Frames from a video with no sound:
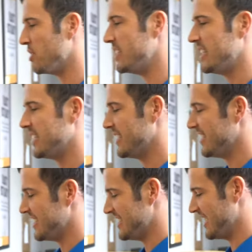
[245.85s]
one,
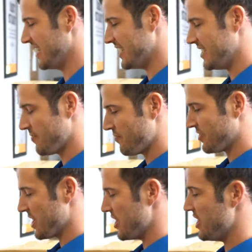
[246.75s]
Dylan.
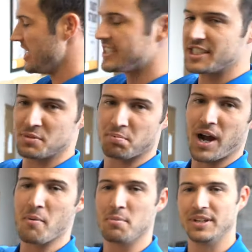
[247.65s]
This is
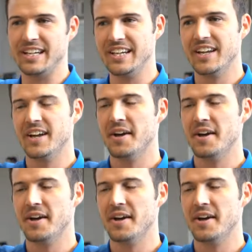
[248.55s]
probably